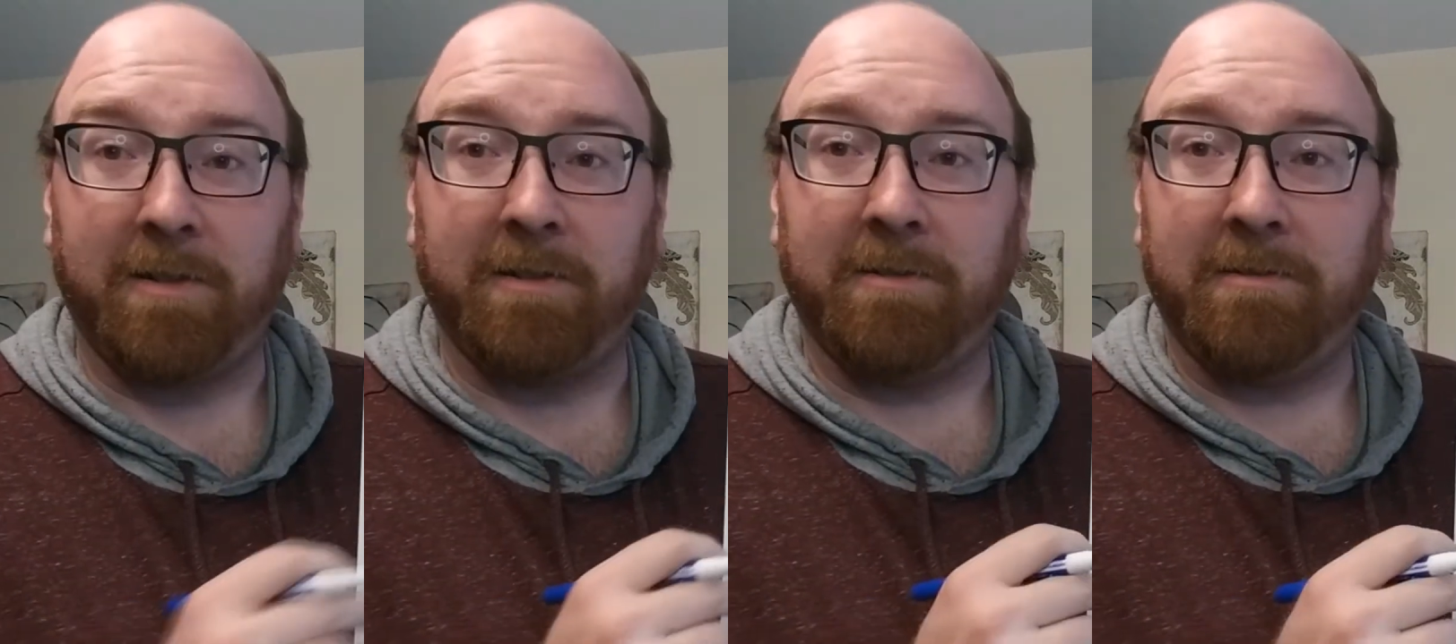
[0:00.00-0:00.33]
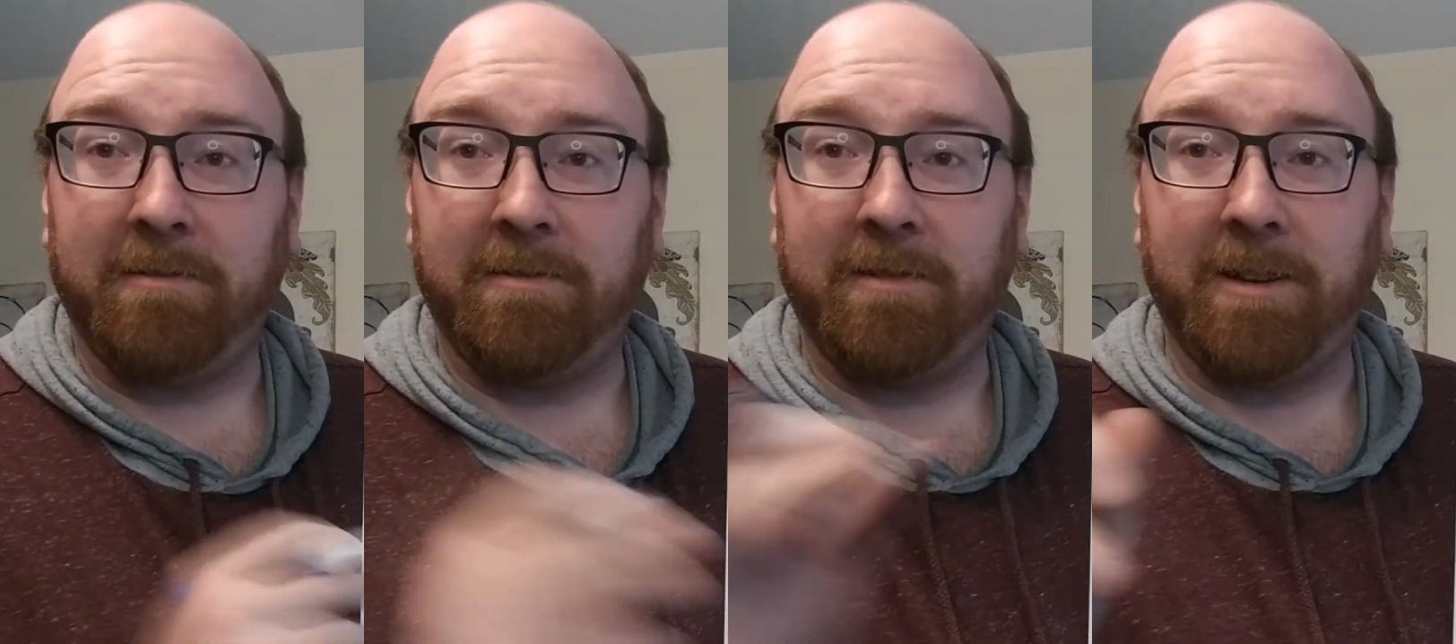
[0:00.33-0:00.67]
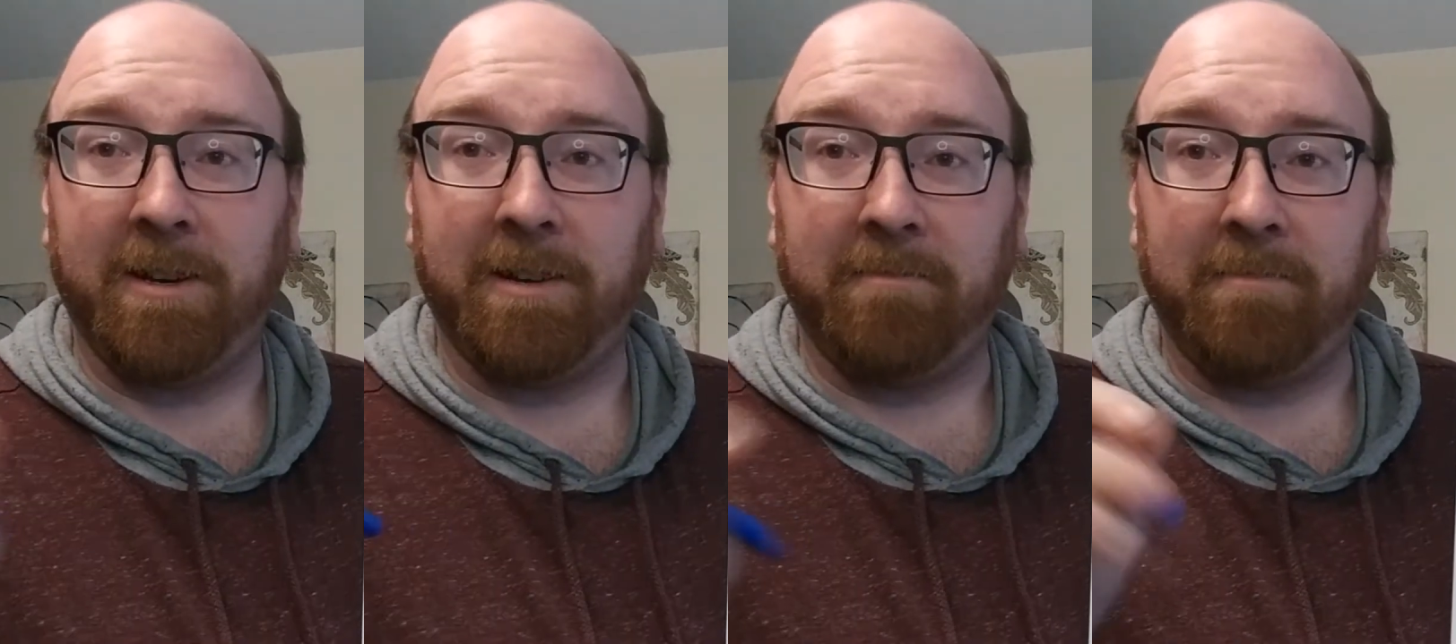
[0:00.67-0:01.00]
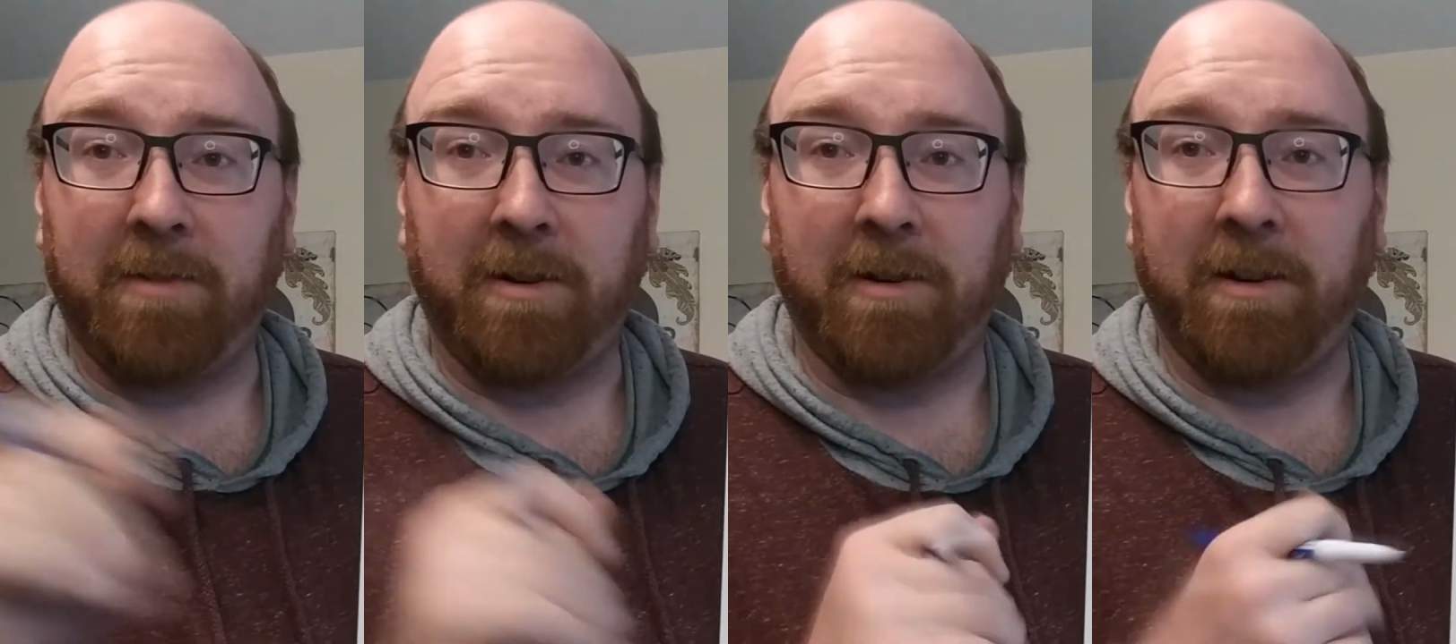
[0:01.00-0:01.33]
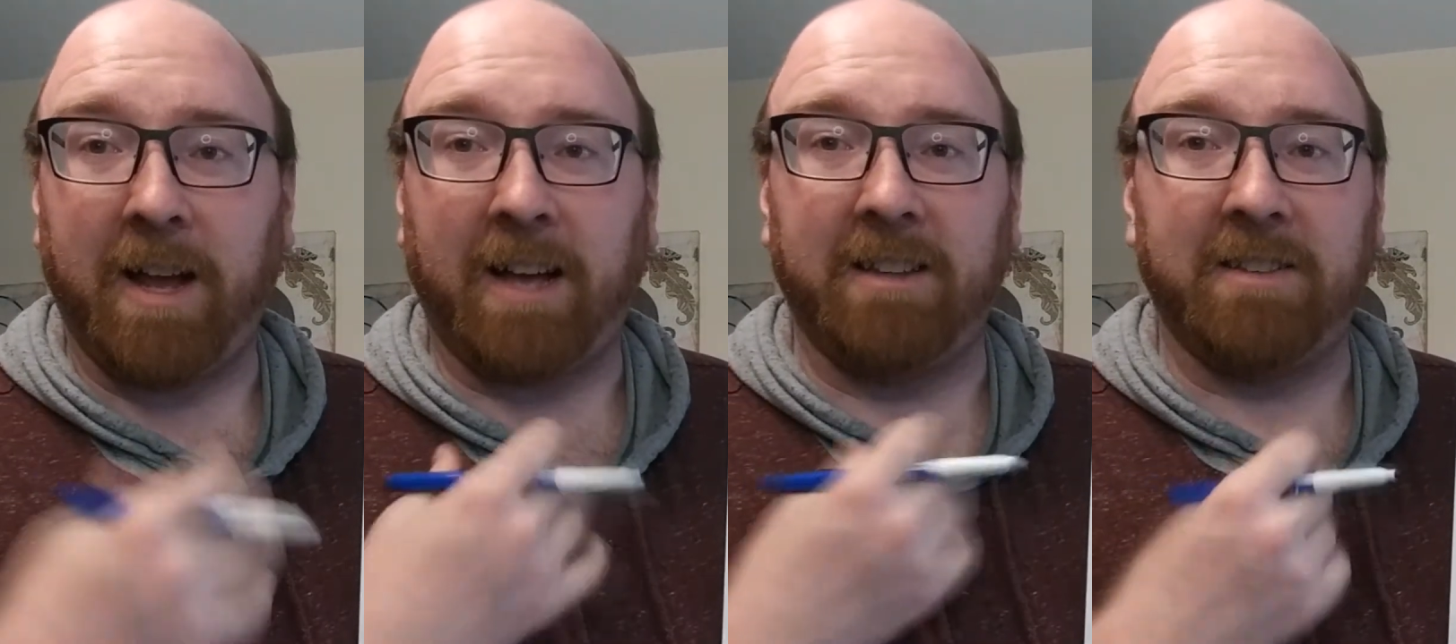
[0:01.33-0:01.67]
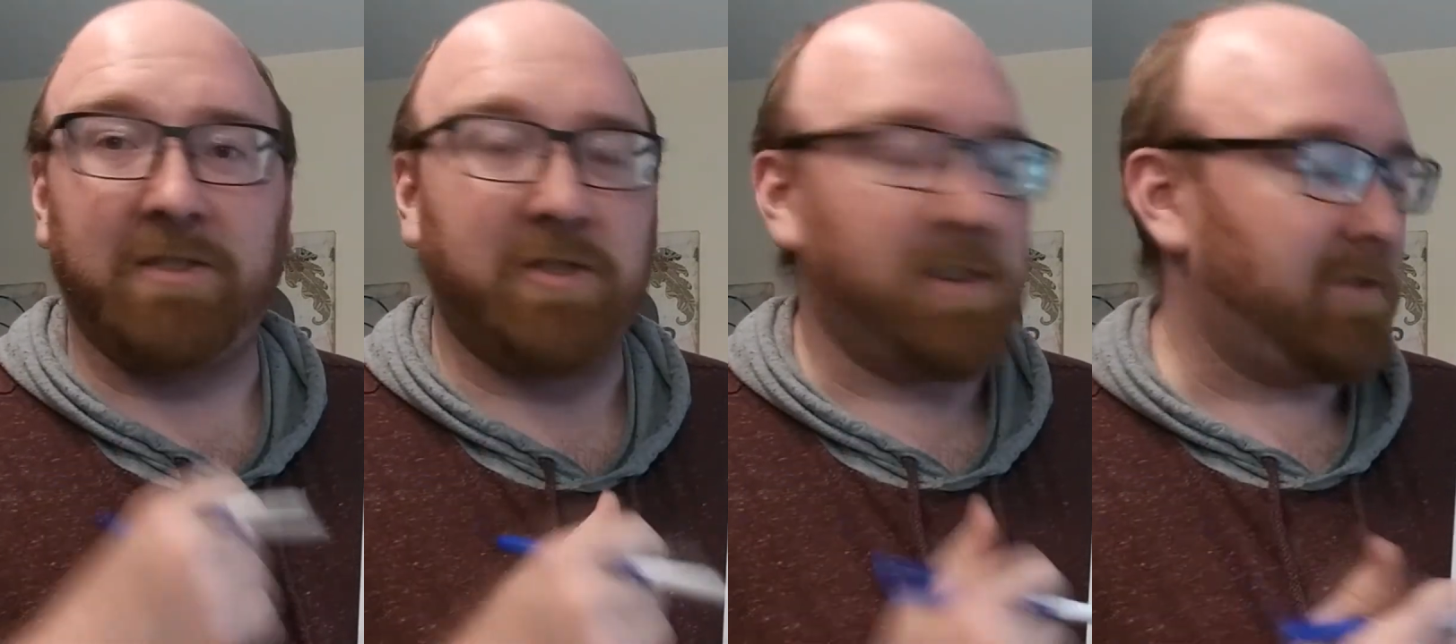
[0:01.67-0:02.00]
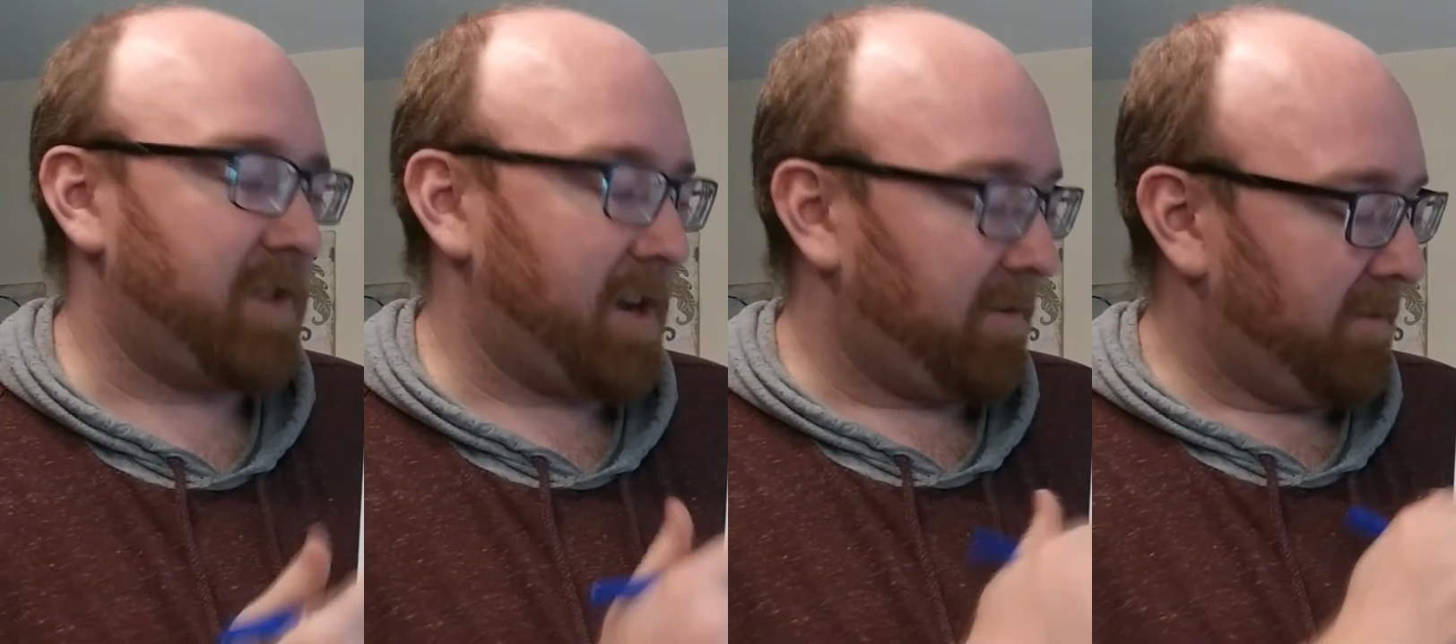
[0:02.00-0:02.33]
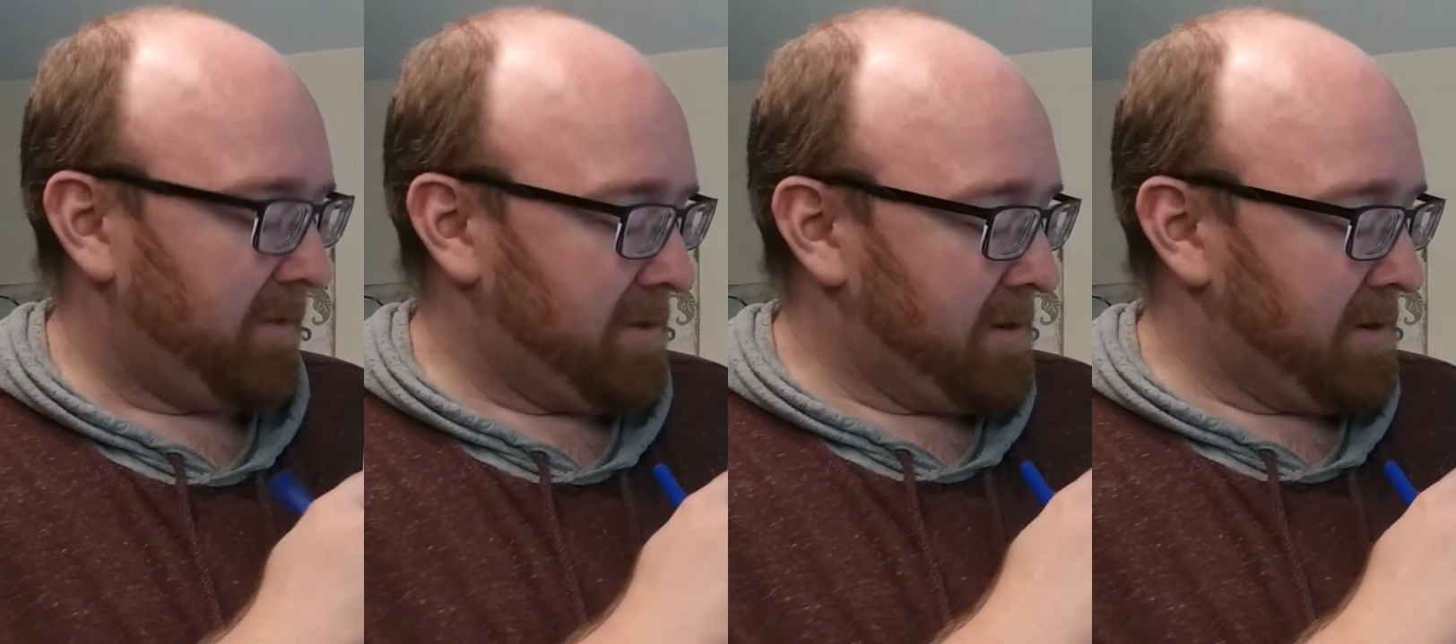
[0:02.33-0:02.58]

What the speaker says: her necklace jingle jingle.